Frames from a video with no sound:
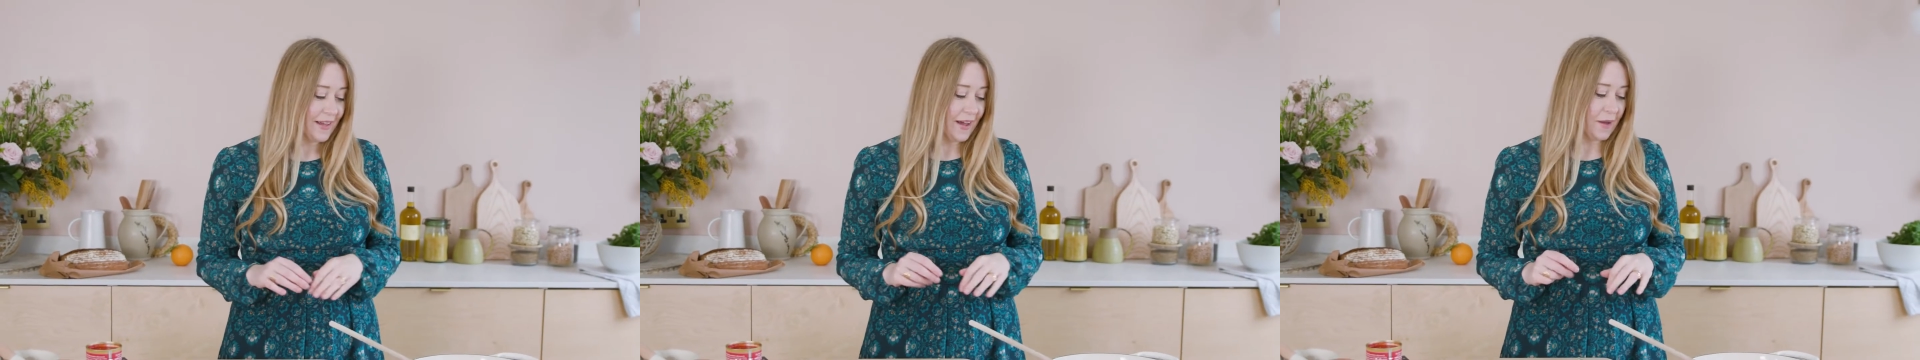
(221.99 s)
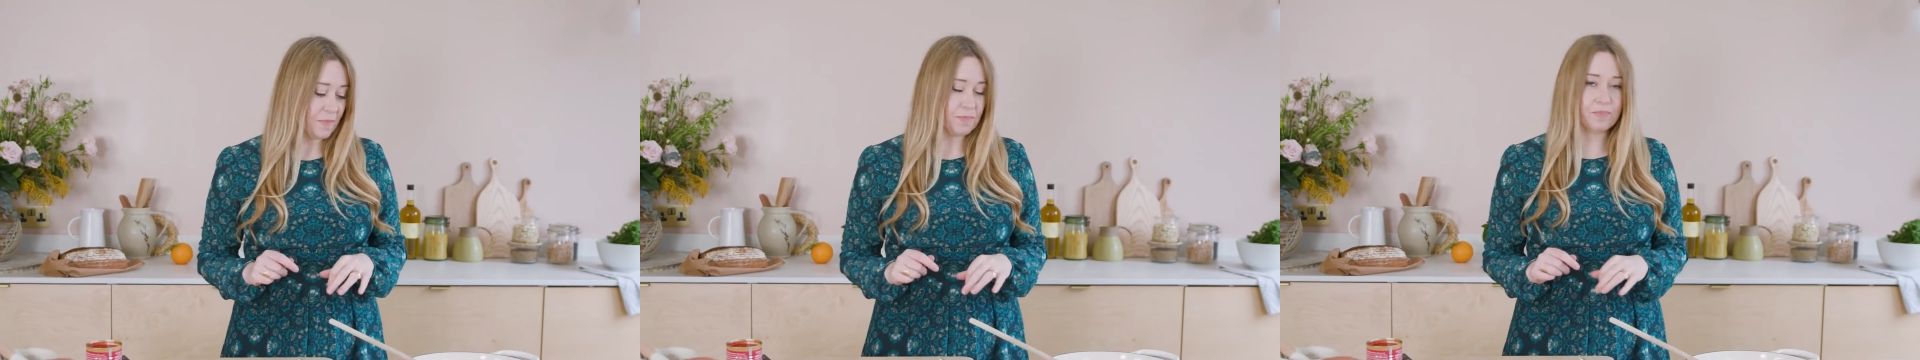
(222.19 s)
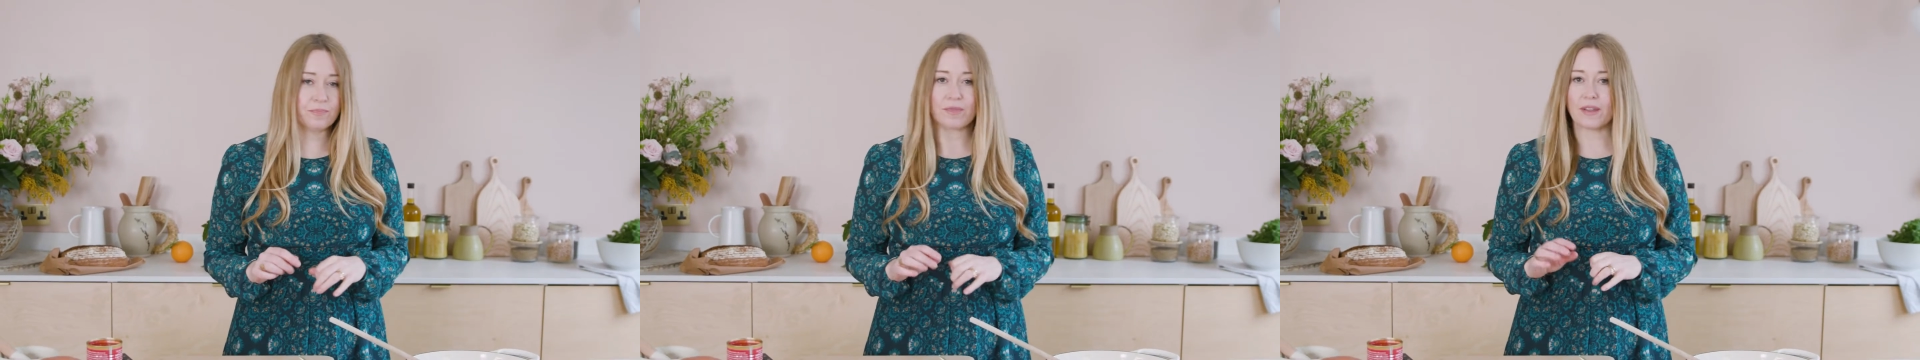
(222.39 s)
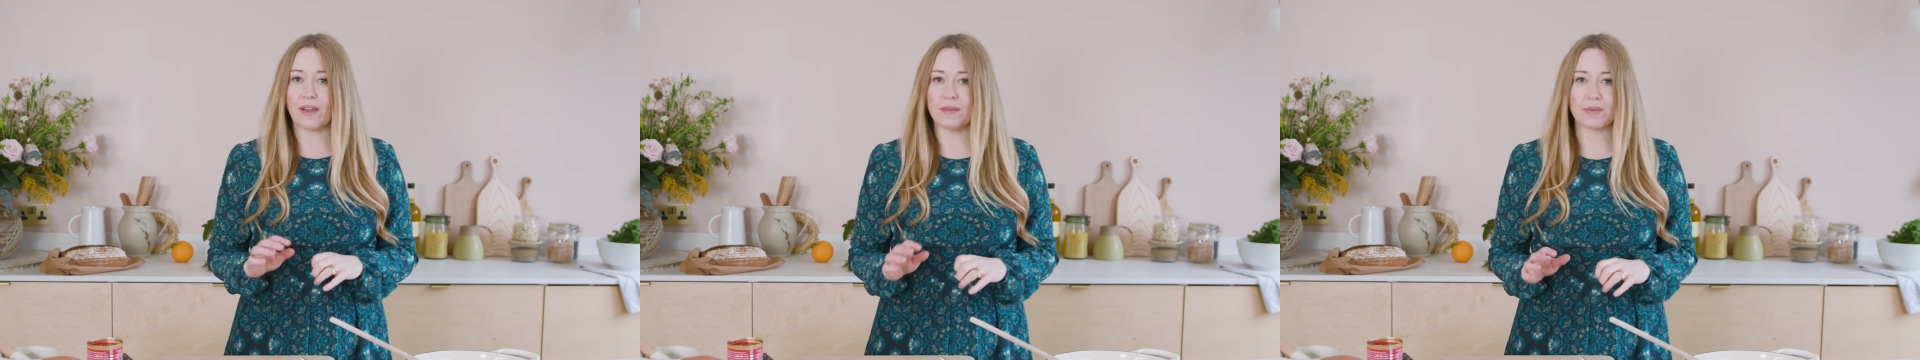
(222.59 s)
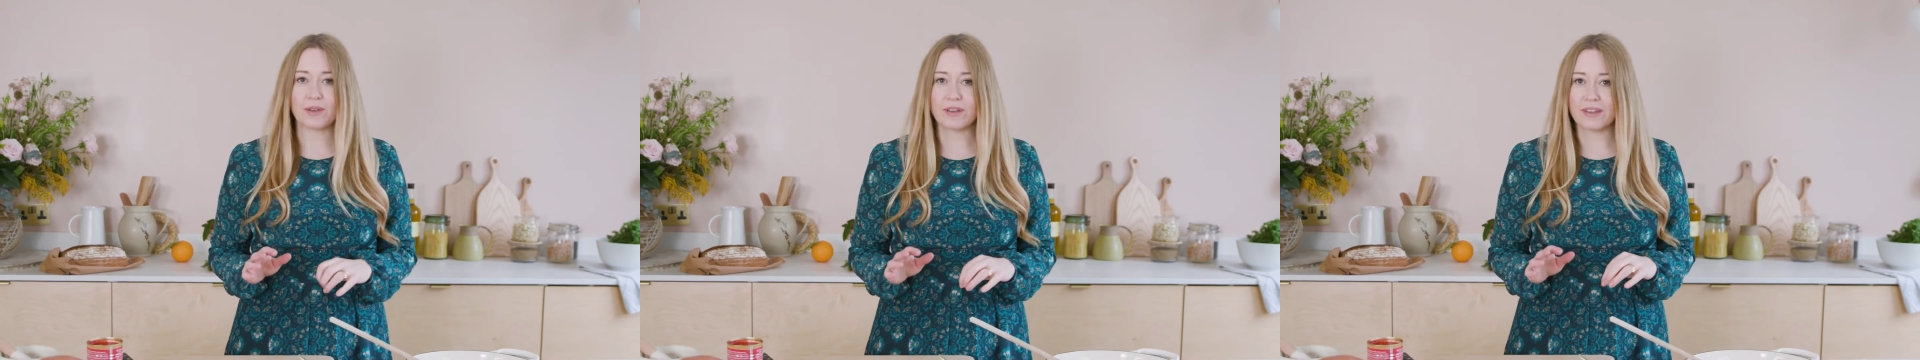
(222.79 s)
I'm
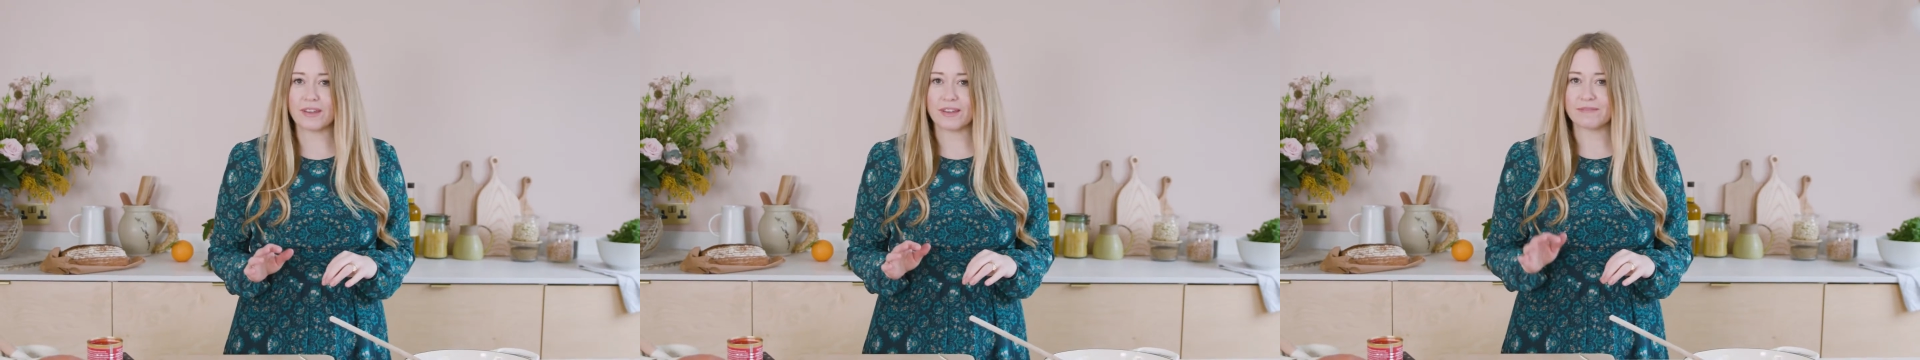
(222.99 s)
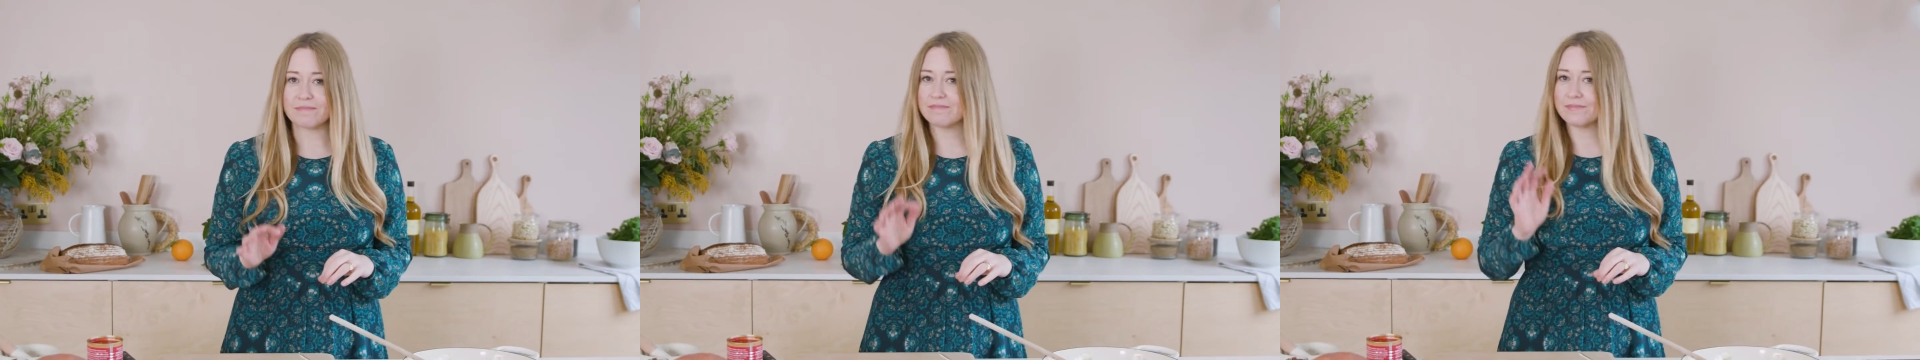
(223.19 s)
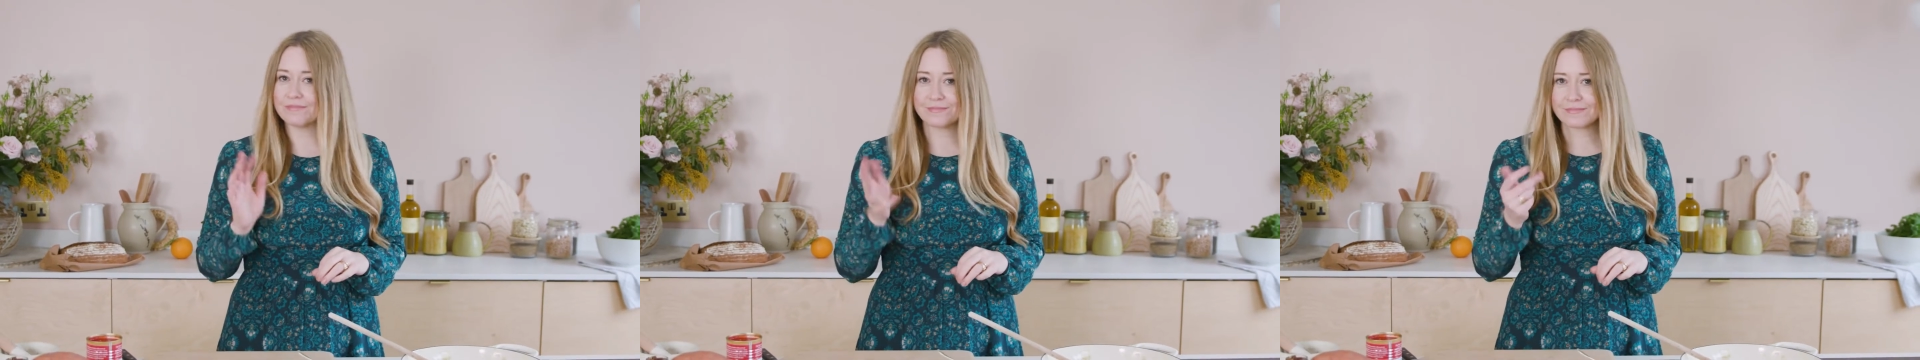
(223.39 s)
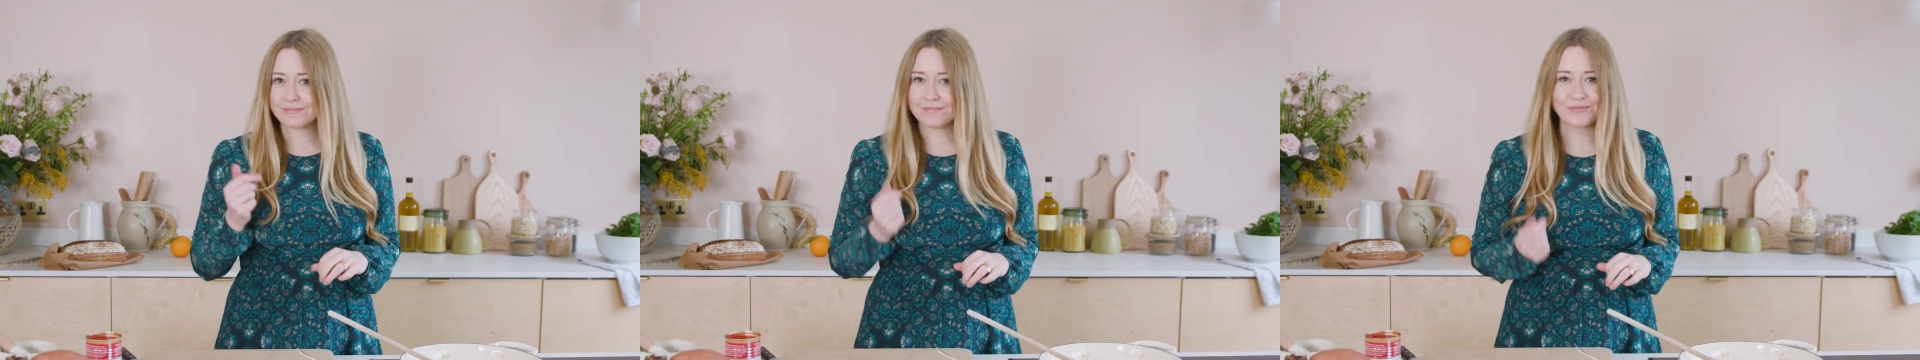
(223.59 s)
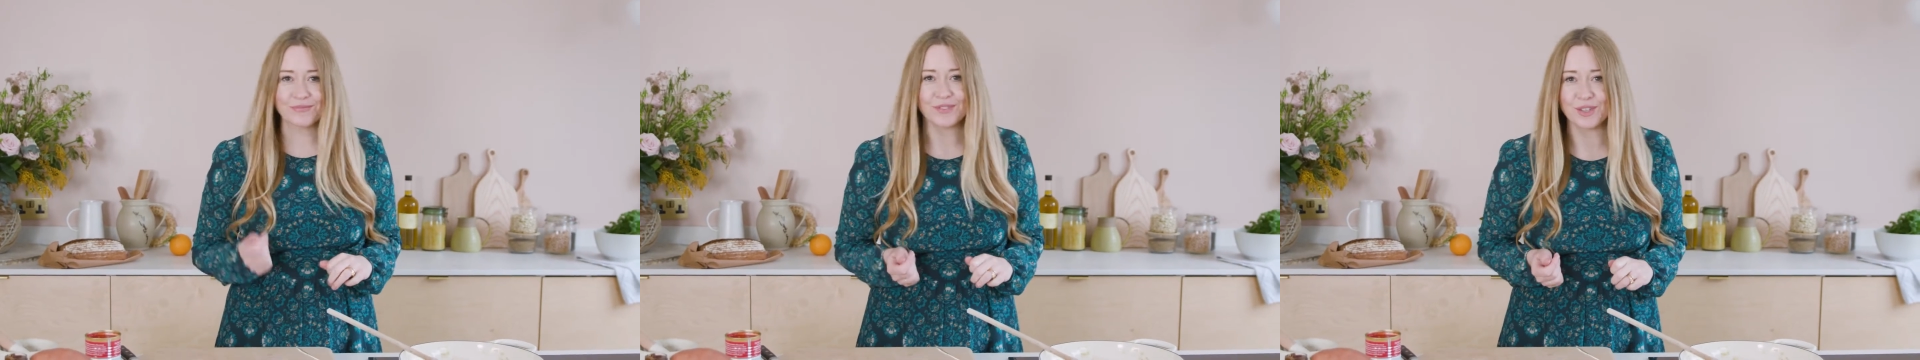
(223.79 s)
cooking
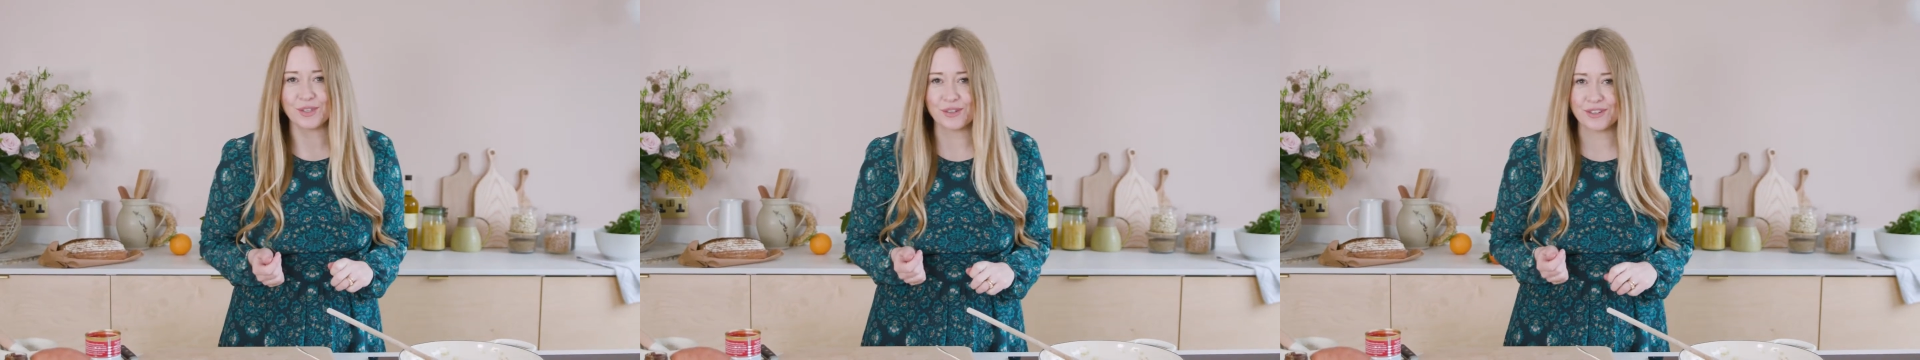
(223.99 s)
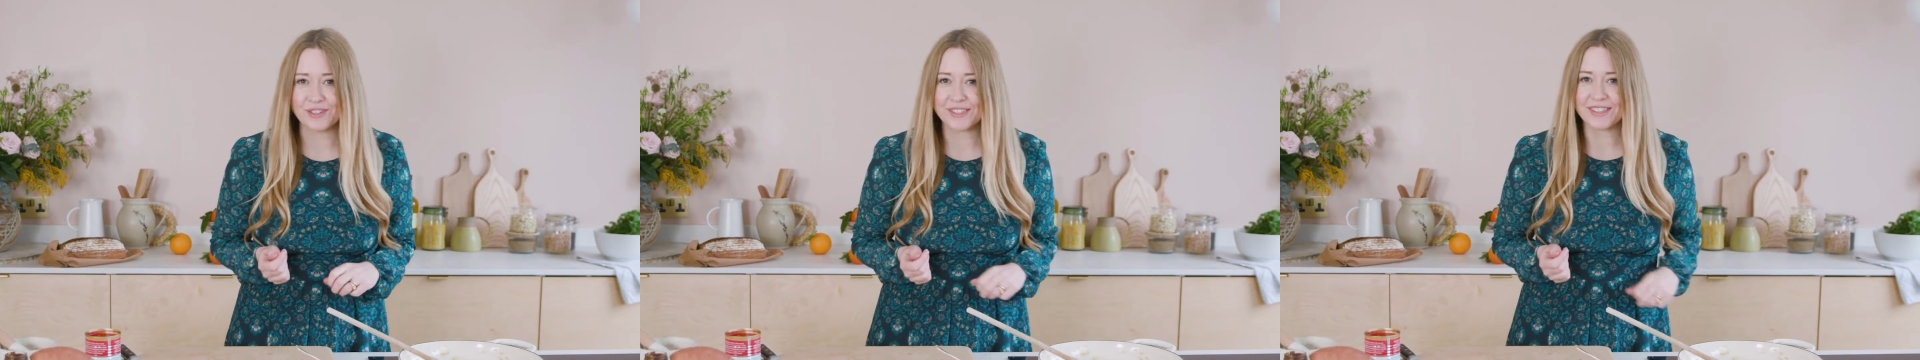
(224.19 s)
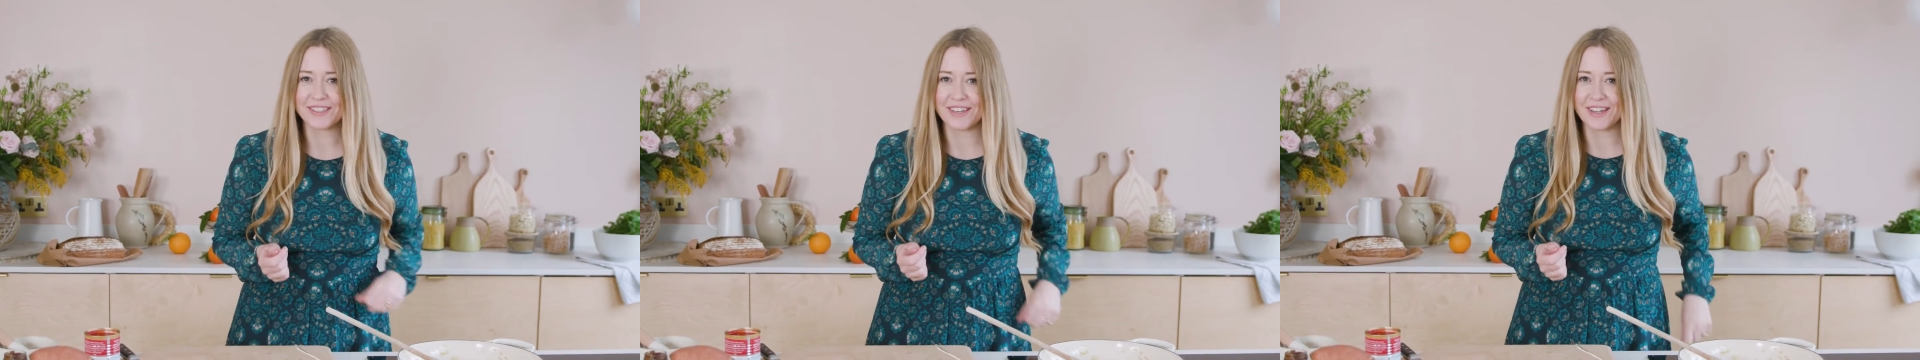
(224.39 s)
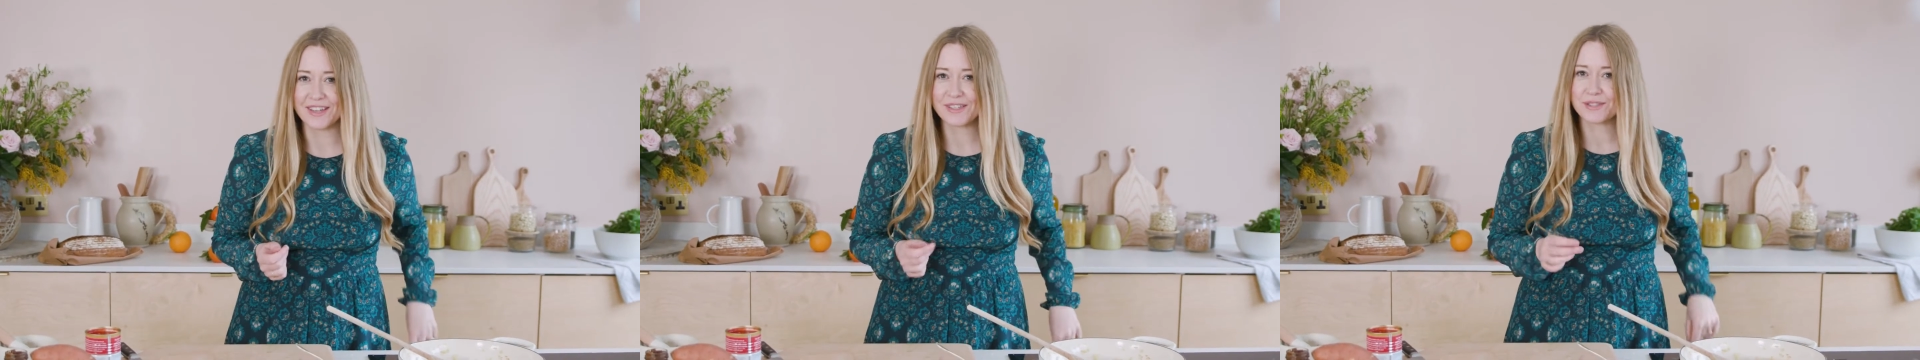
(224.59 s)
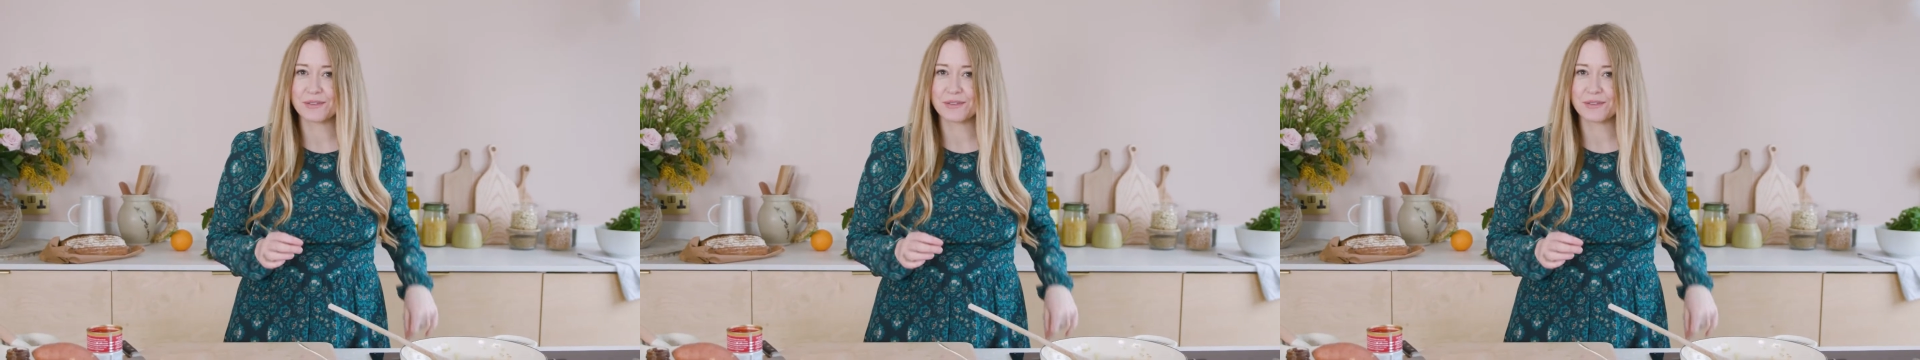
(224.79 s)
for you guys today,